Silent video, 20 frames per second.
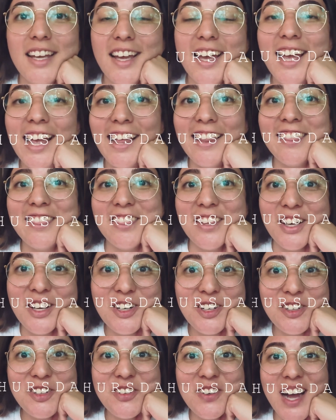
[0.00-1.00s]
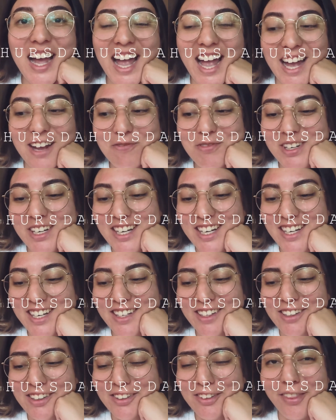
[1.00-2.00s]
Hello, happy
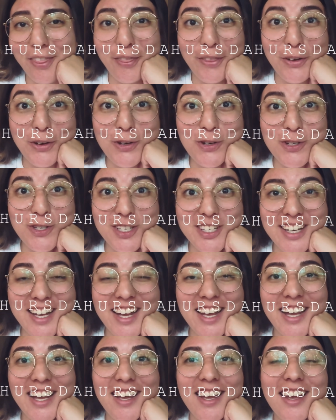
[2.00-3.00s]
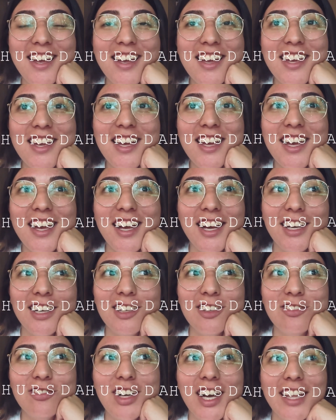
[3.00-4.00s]
Thursday.
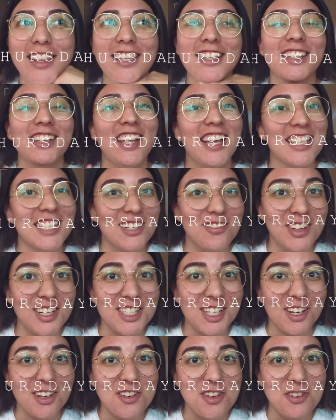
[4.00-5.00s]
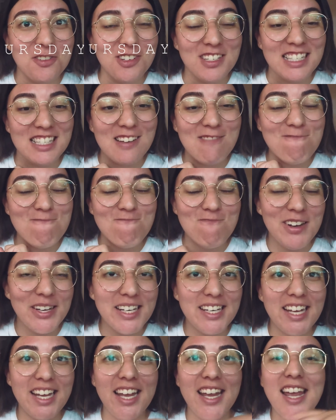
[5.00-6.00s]
Um, I think the last time I talked to you was
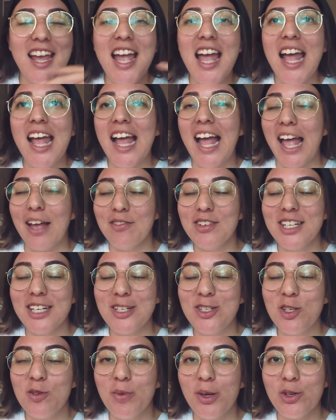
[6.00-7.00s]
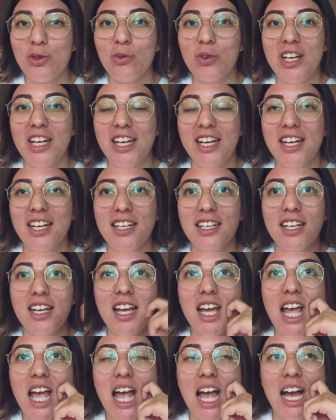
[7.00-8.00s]
Monday. I haven't done too much reading.
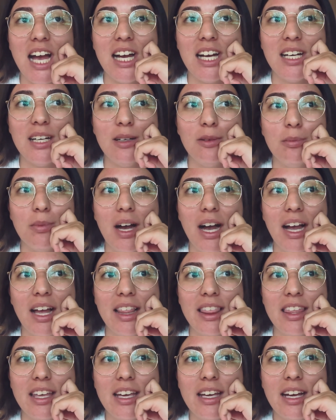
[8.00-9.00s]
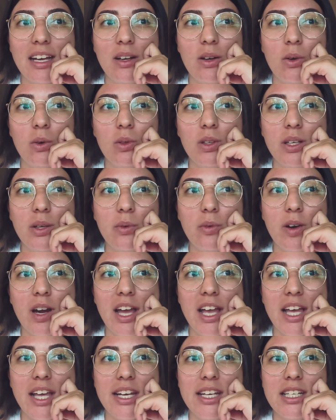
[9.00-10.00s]
Um, I think I only
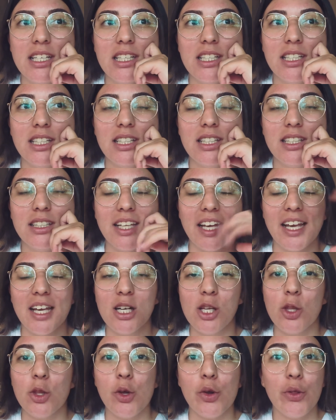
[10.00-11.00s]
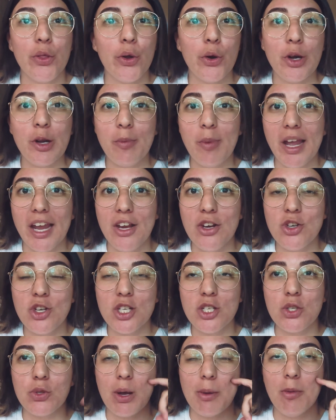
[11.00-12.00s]
read like another 30
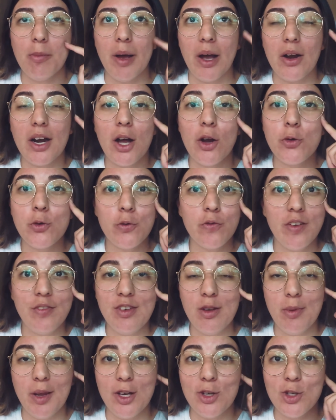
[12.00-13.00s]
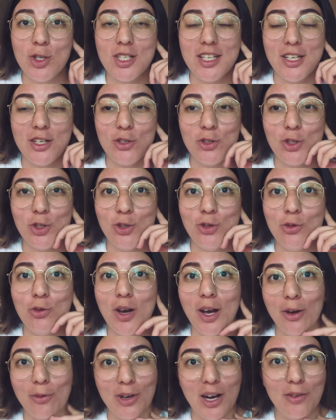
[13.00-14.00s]
pages, so I'm about 150 pages into
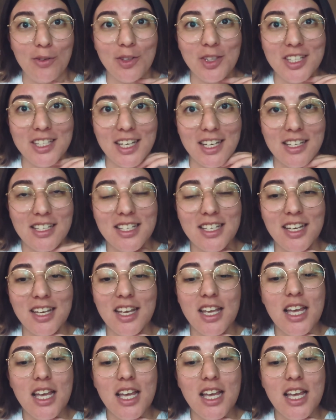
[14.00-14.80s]
Unravel the Dusk.